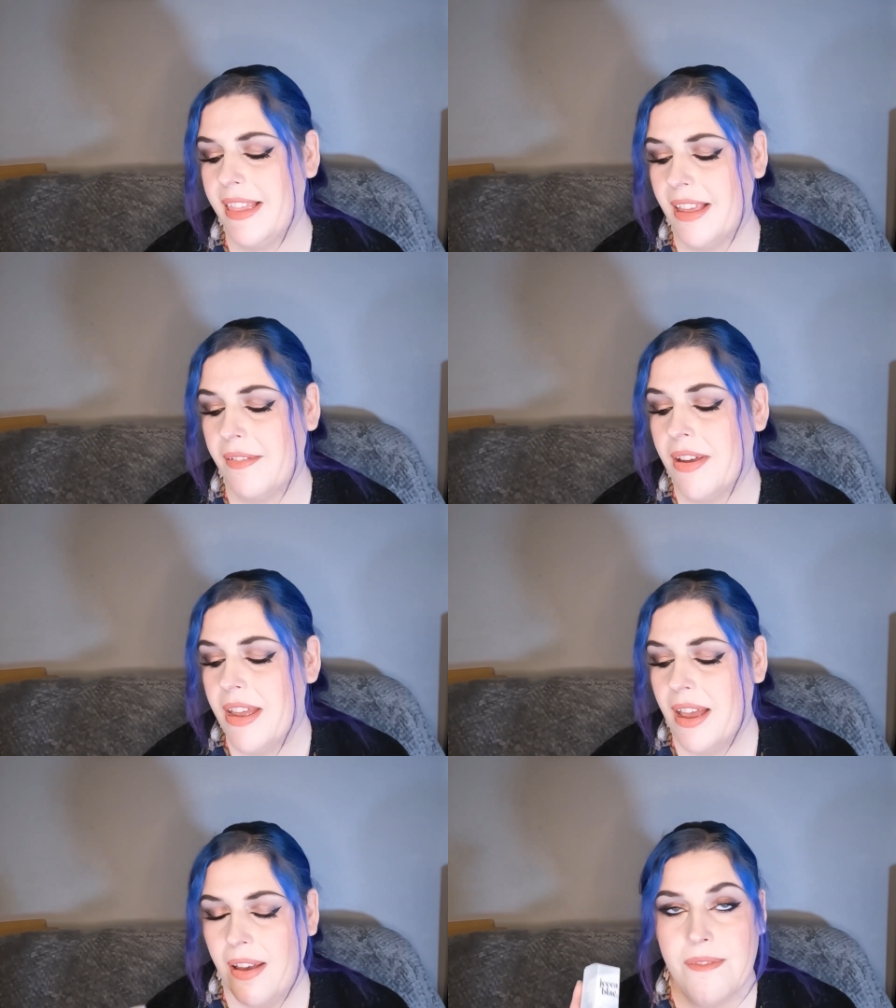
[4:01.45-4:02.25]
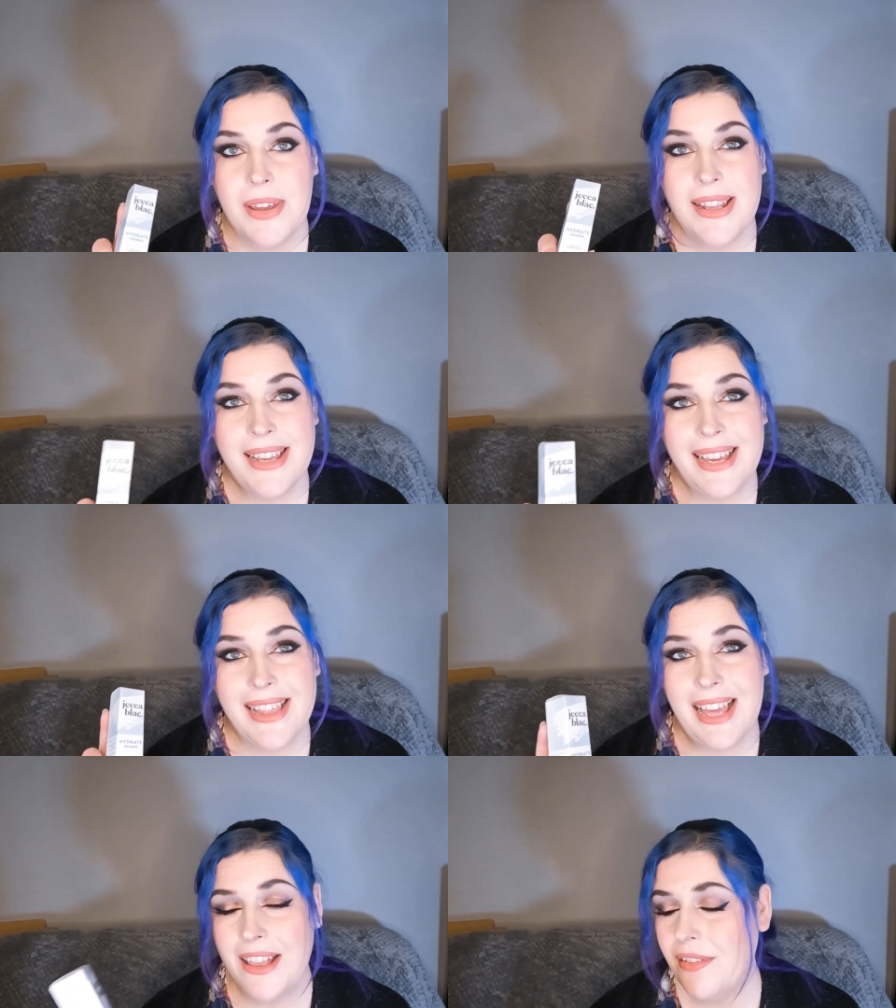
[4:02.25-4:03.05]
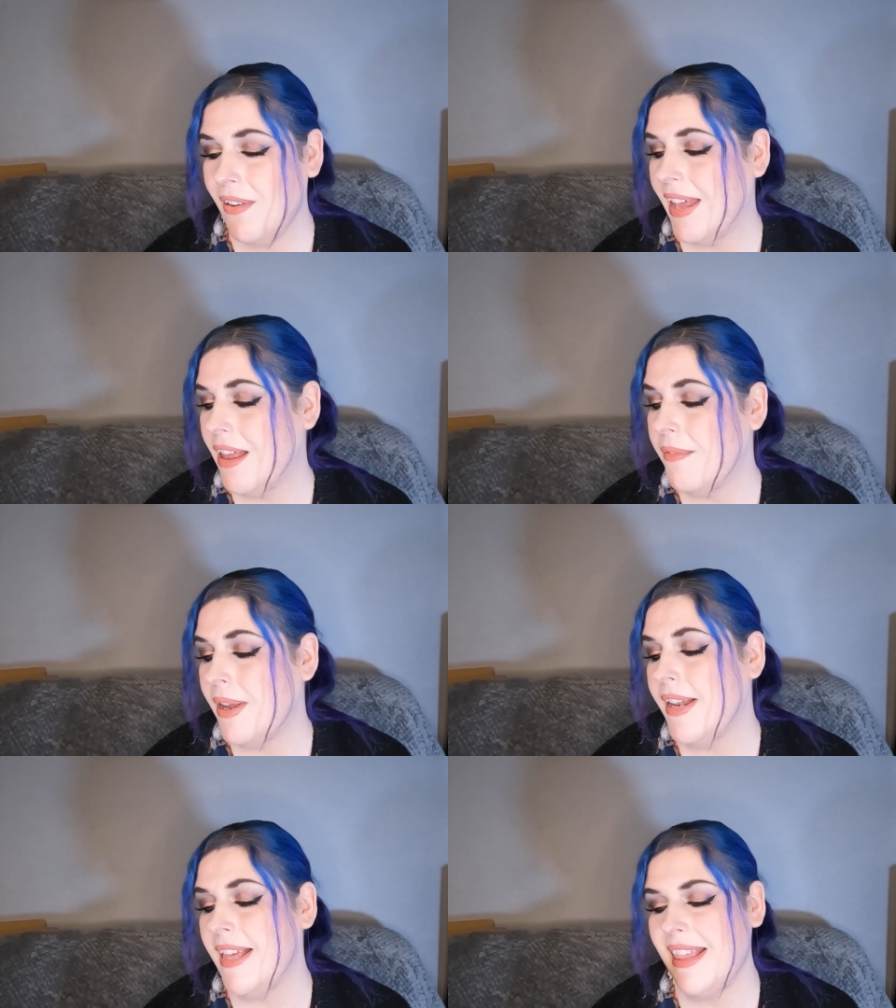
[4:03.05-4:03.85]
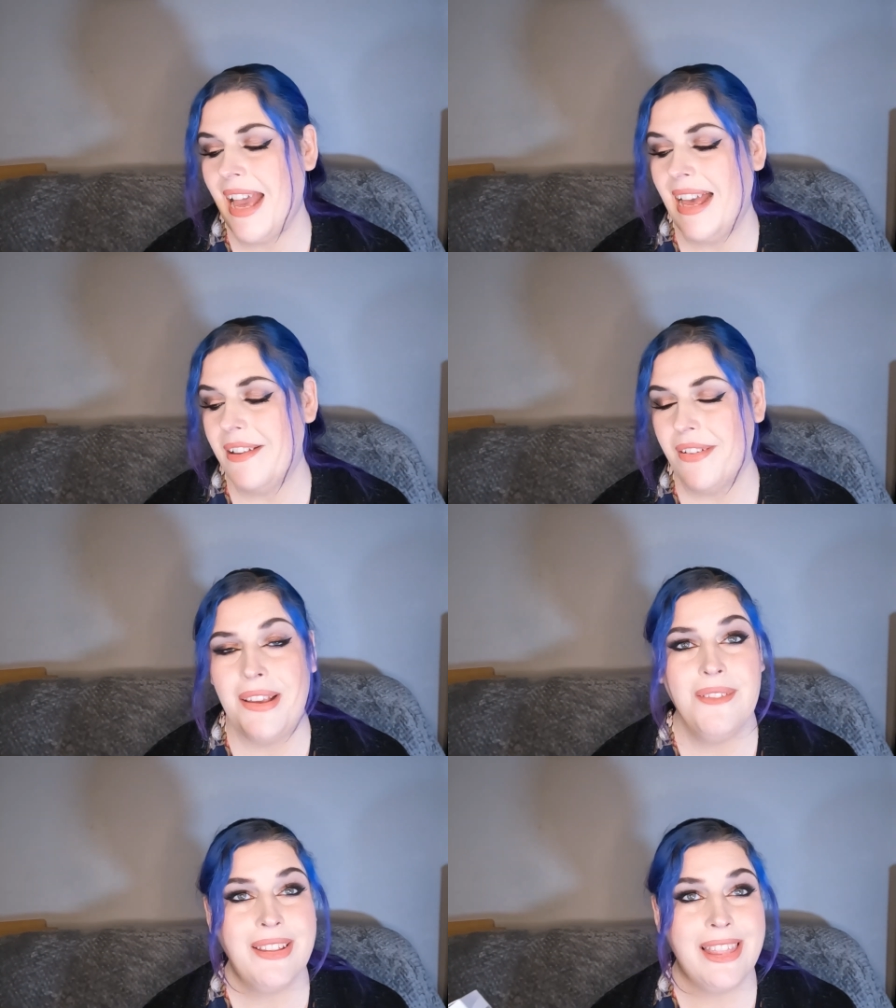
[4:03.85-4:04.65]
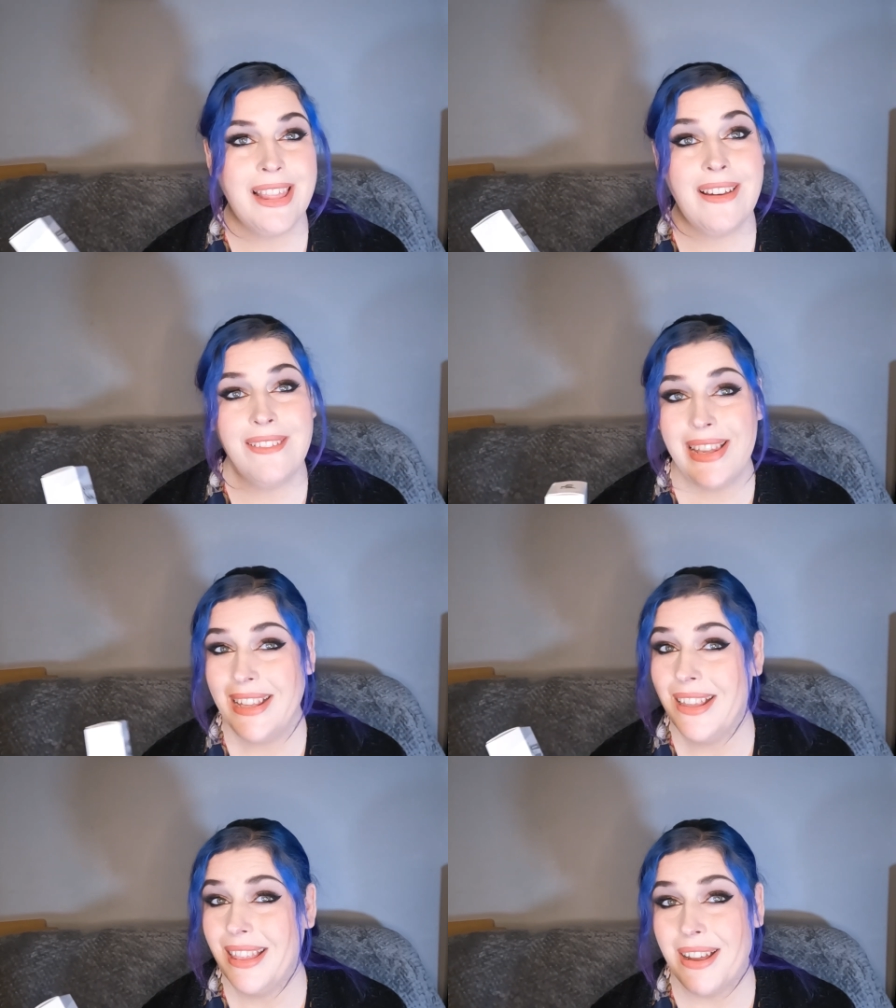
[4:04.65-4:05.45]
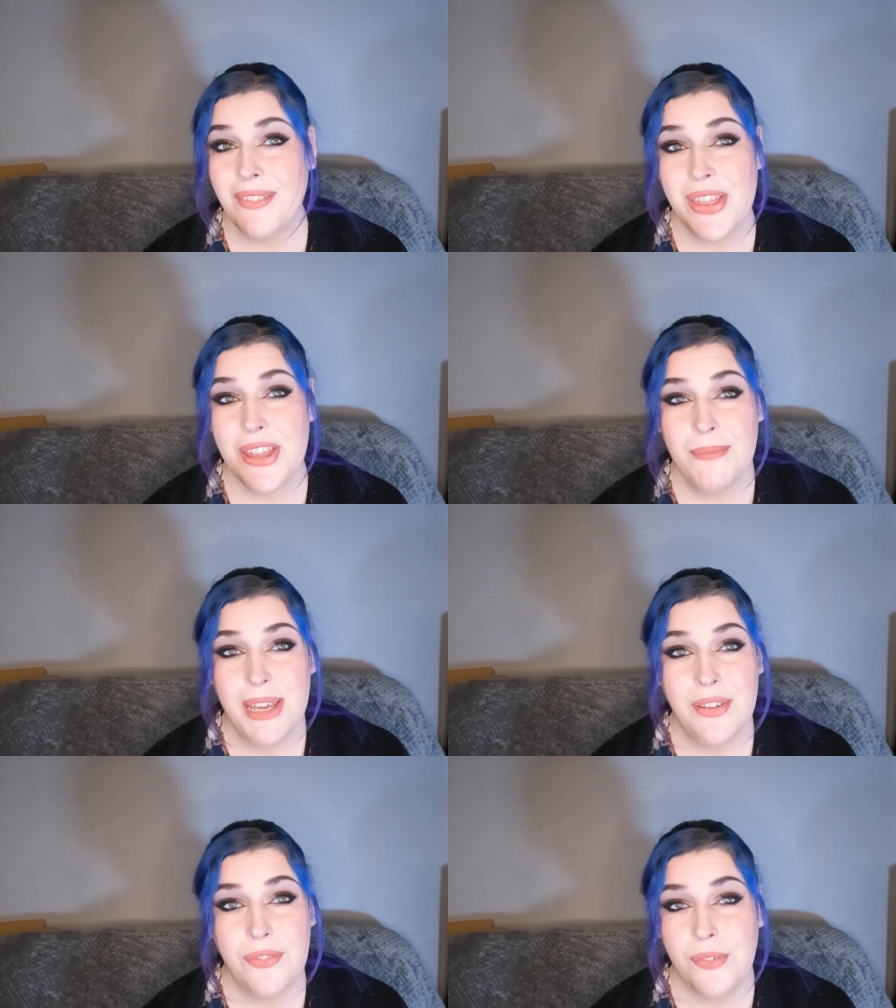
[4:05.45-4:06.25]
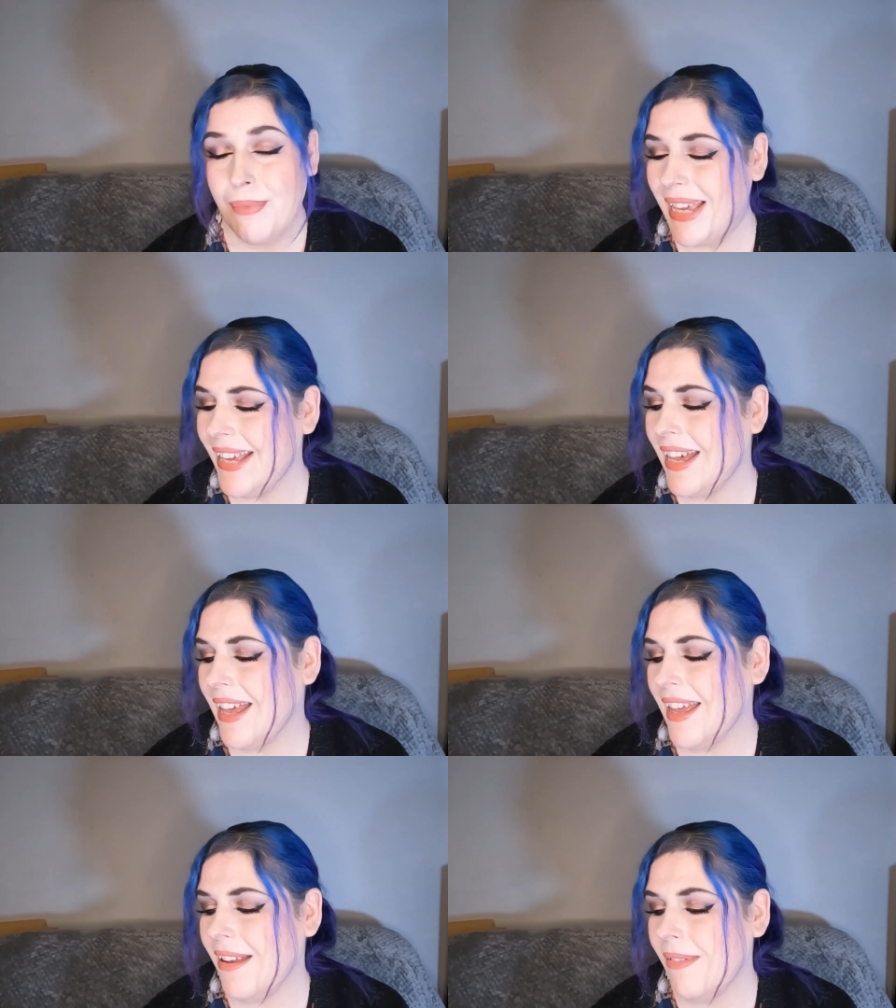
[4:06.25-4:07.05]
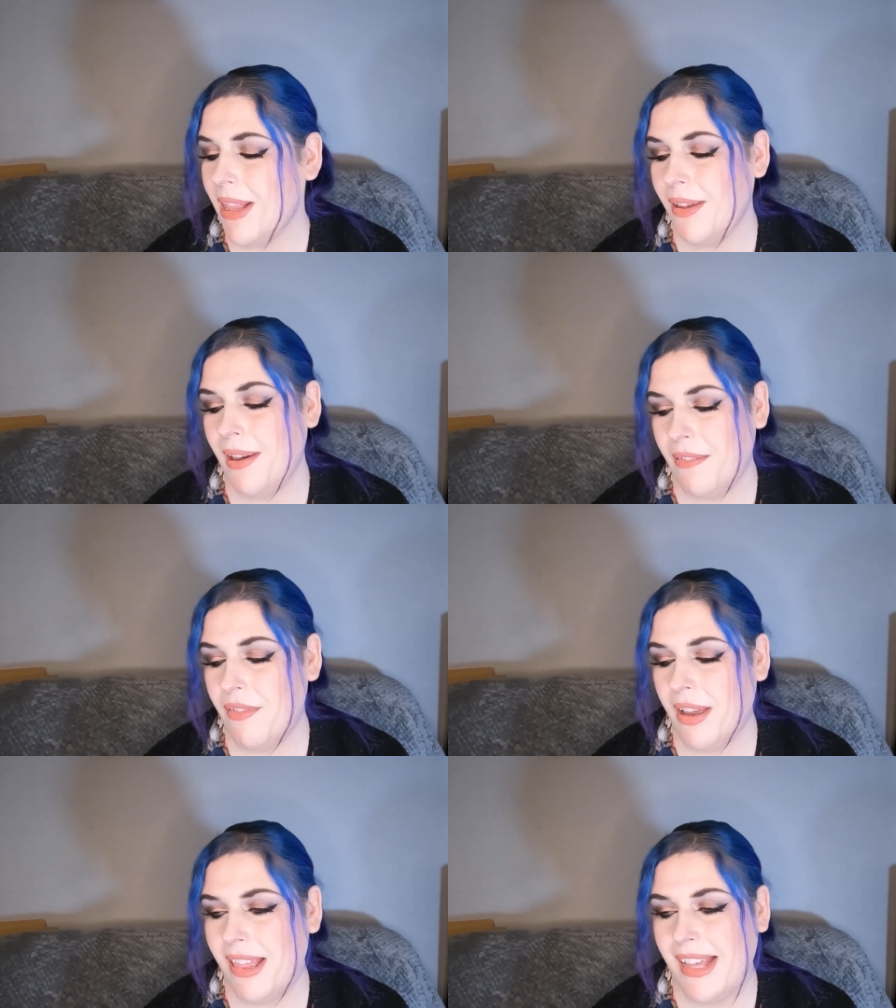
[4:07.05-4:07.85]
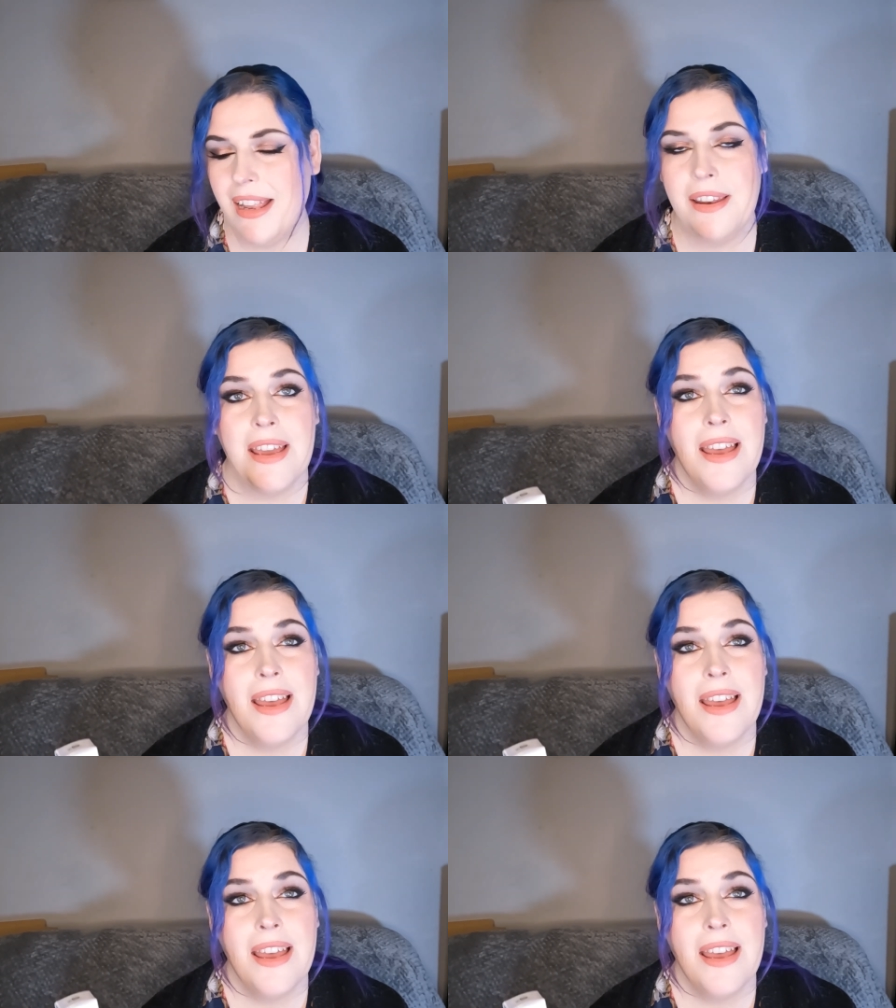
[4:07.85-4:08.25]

So I'm really excited to try that one. It's a hydrate one, so that, that one should be good for me. Um, I do have dry skin.